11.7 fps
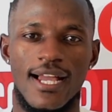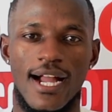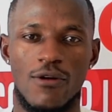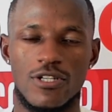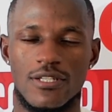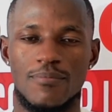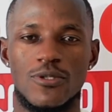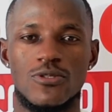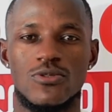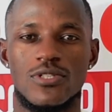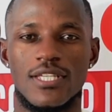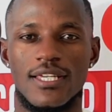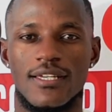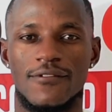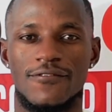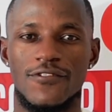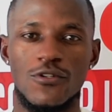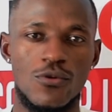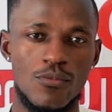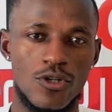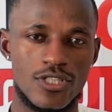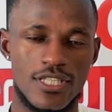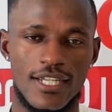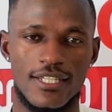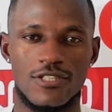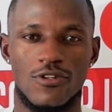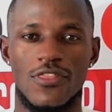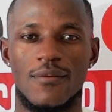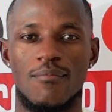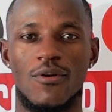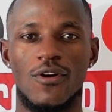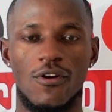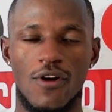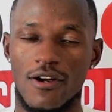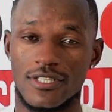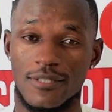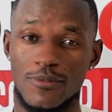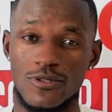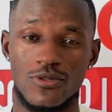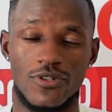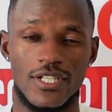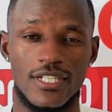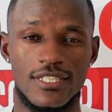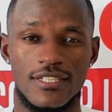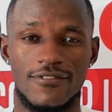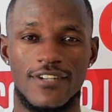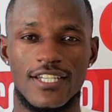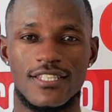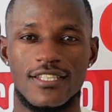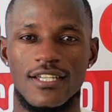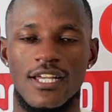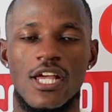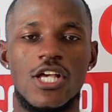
I was supposed to take a few more seconds on the ball, or I was supposed to release it faster.